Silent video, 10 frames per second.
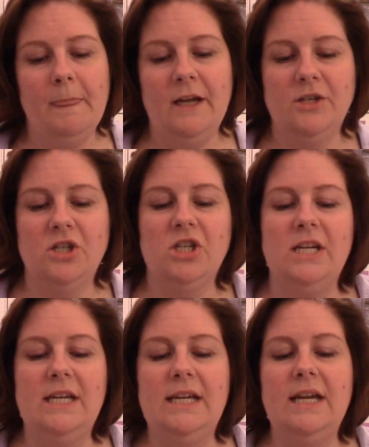
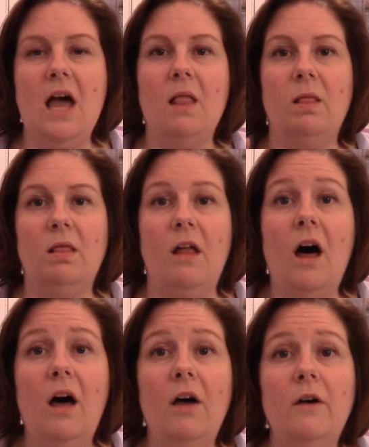she
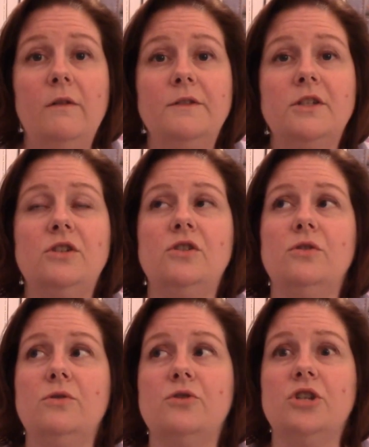loves
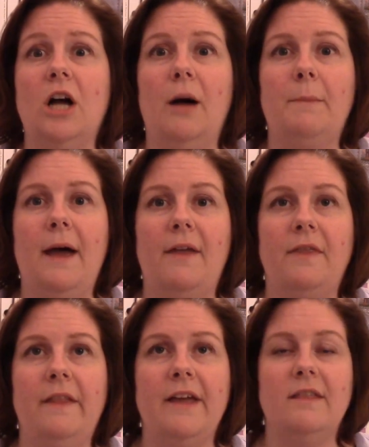to shop
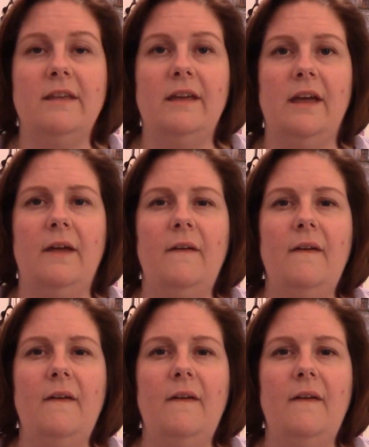at like the